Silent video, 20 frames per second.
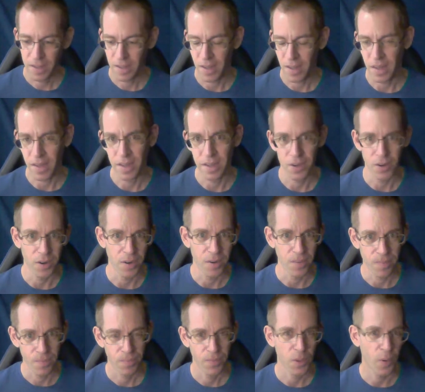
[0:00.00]
uh, your
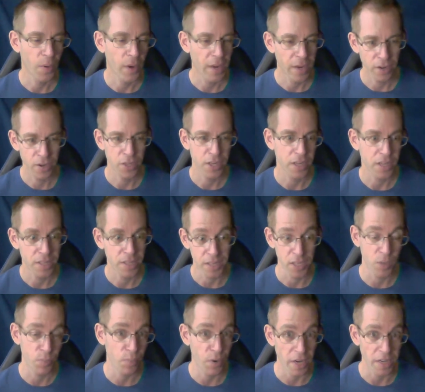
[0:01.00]
the way your genes
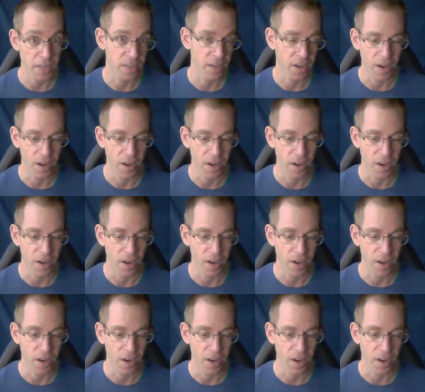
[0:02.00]
express